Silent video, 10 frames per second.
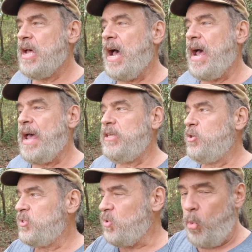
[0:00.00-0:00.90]
I
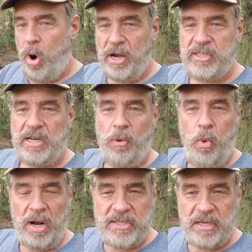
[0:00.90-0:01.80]
used to watch it. I
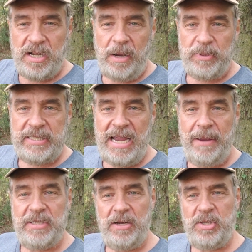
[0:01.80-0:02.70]
watched it a couple
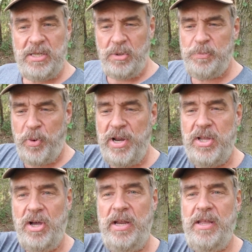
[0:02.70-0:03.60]
times and it was pretty
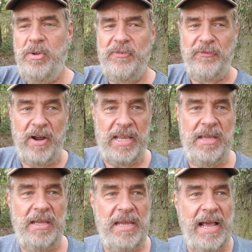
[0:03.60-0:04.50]
good. It was funny.
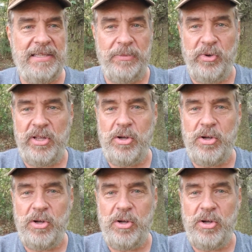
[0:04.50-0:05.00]
He had some really